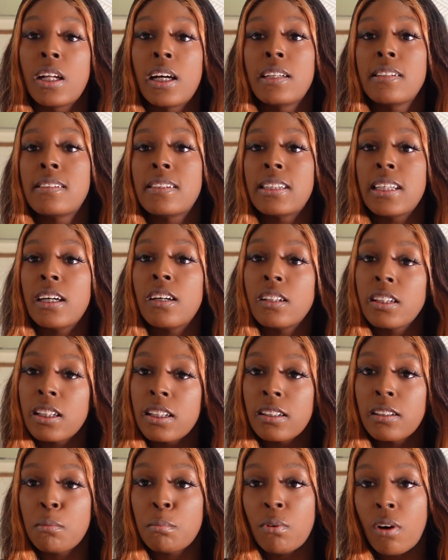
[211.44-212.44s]

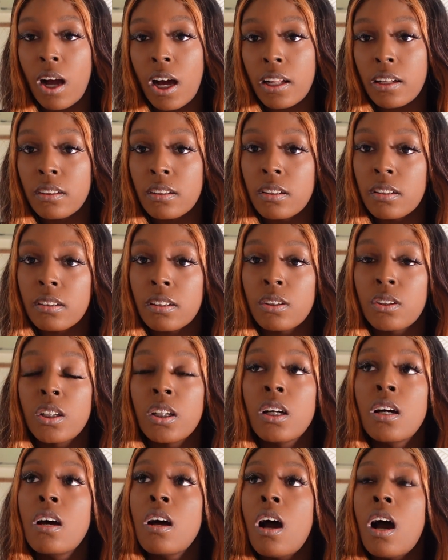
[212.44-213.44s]
selling the product, or
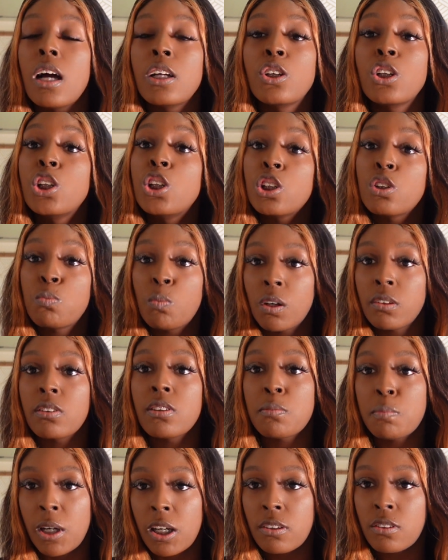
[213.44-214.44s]
you just want the
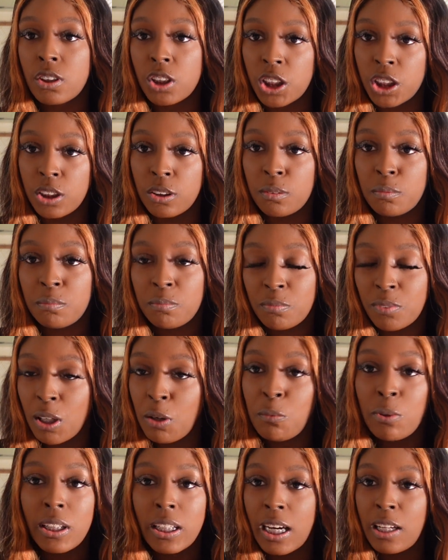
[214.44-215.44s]
sponsorship.
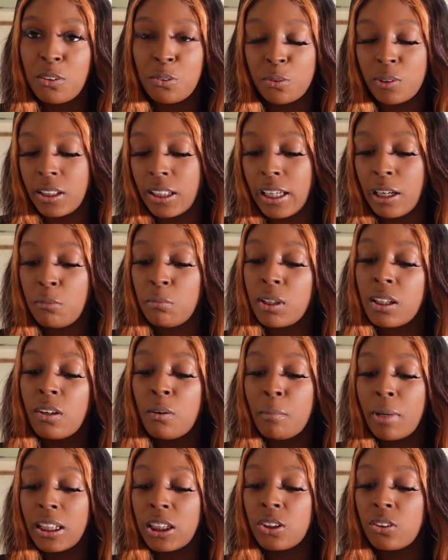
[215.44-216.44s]
And we're not doing that. We're
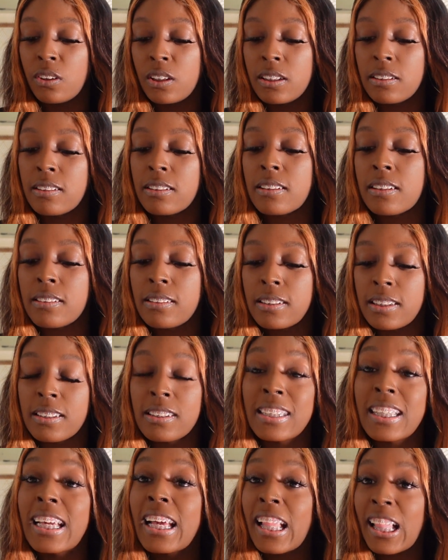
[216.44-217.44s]
going to make sure this is
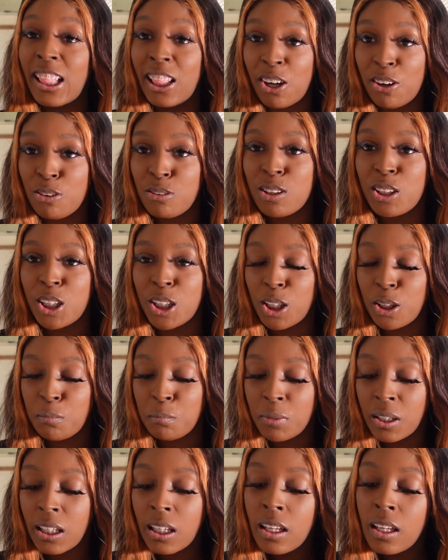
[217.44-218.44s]
consistent and long term,
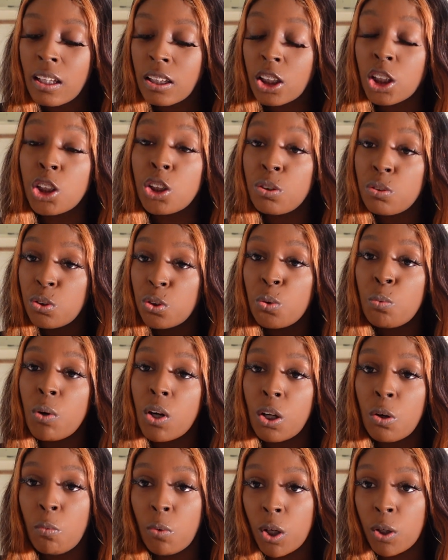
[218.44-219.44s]
because you do
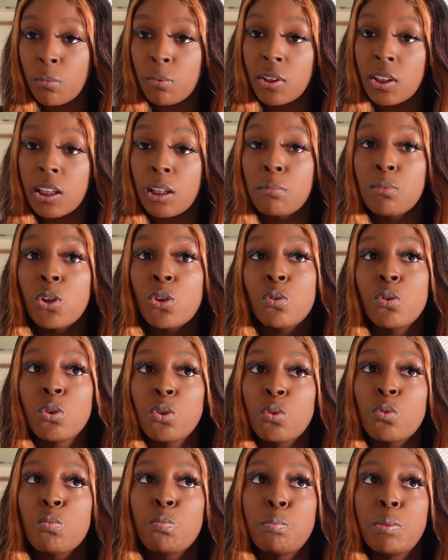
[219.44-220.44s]
want to work with them. You
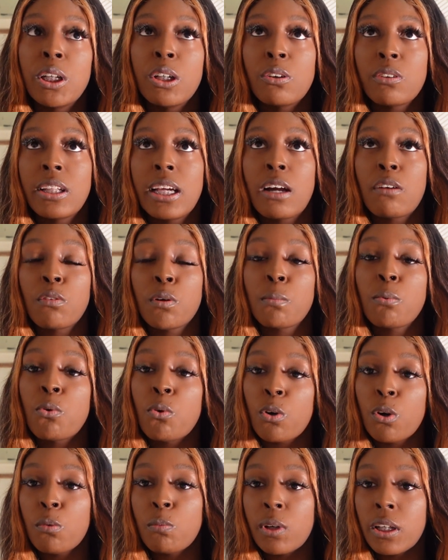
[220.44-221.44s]
do build that
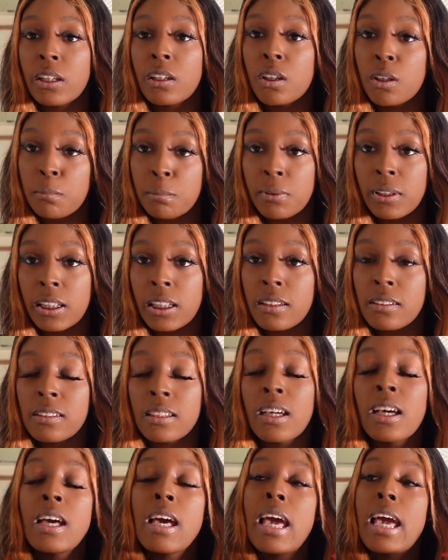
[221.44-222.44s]
rapport with companies,
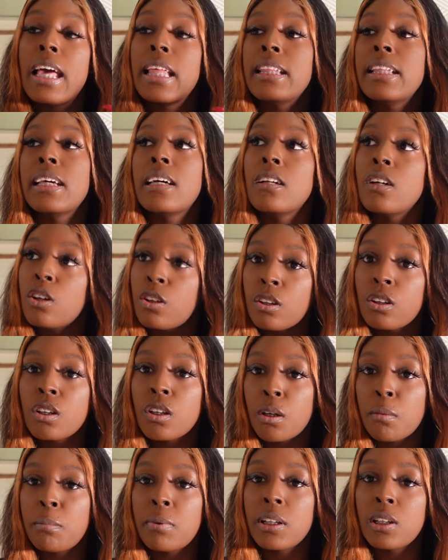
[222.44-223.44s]
and then other
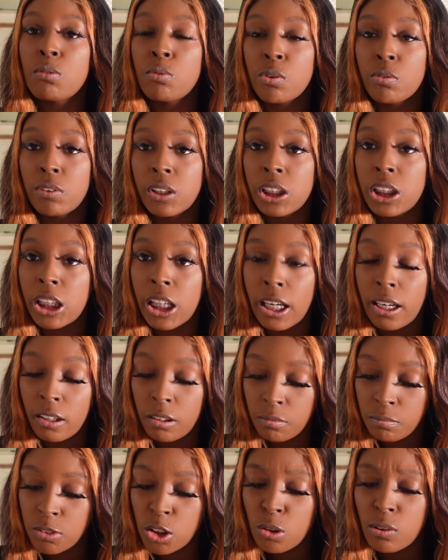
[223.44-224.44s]
companies will reach out.
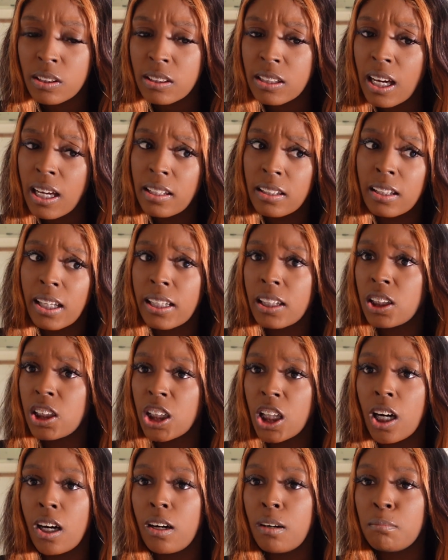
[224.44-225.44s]
So it's kind of like a
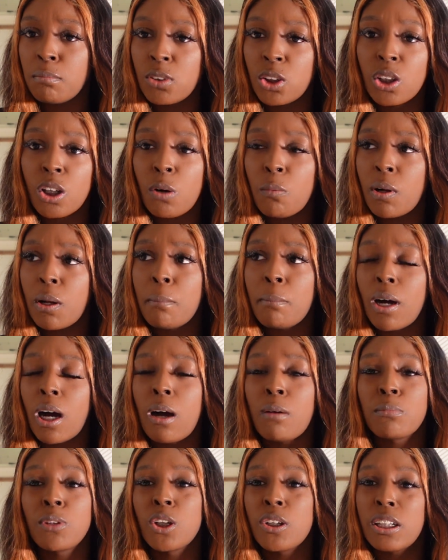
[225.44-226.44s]
job. You don't want to
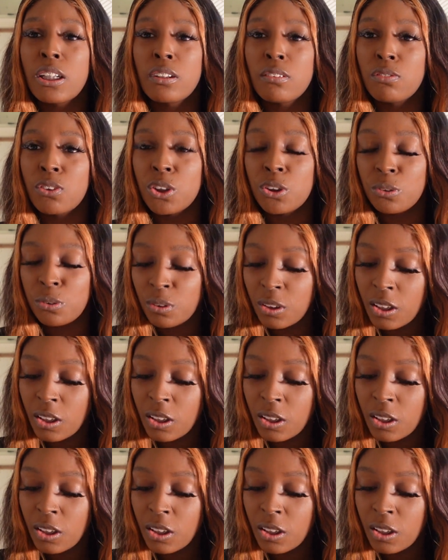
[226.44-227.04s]
bomb your interview.